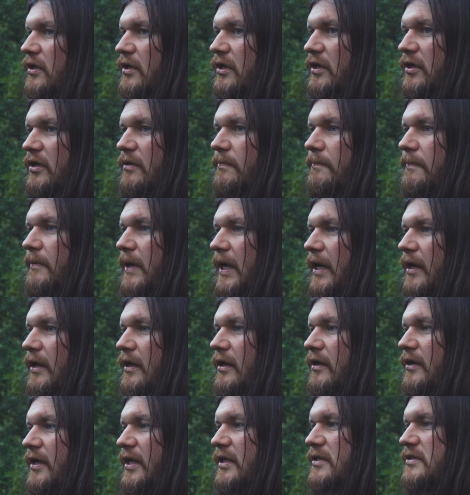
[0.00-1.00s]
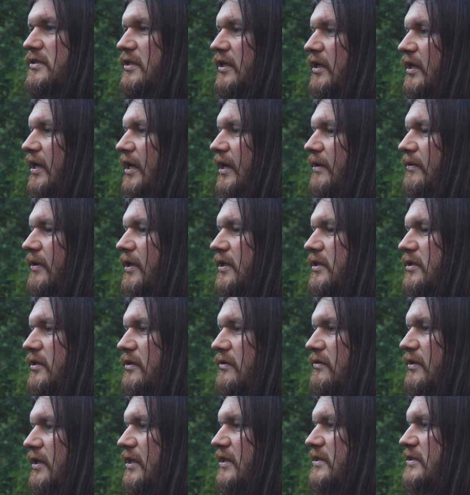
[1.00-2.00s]
to look into how I
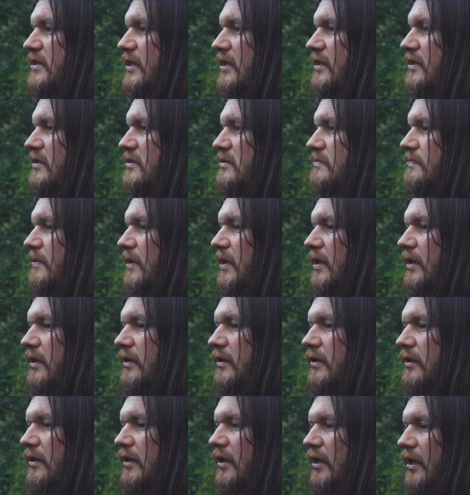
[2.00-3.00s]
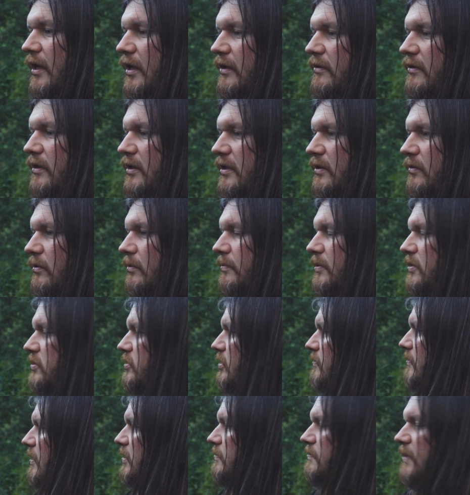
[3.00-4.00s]
do these things, but you know, I don't want to put
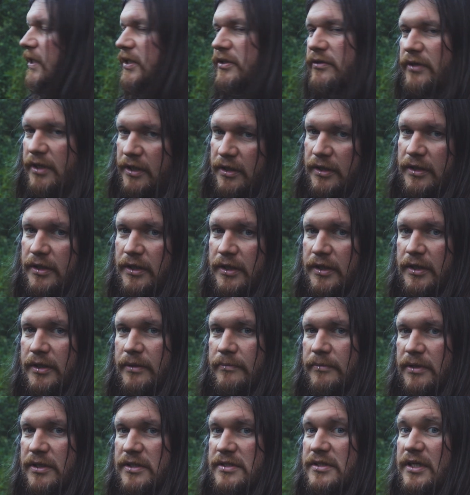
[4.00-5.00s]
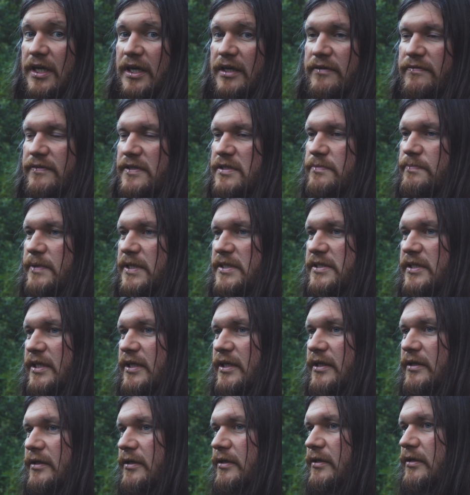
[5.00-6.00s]
too much pressure on because life is
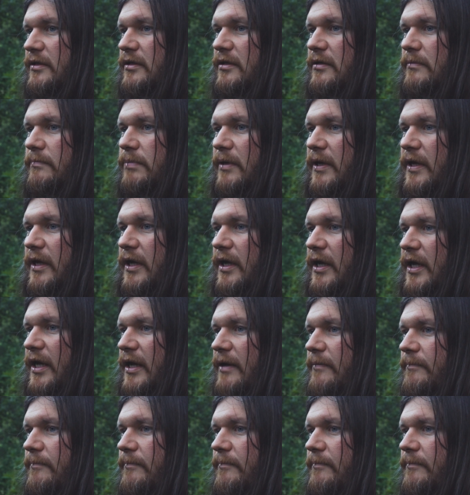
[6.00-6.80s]
busy. But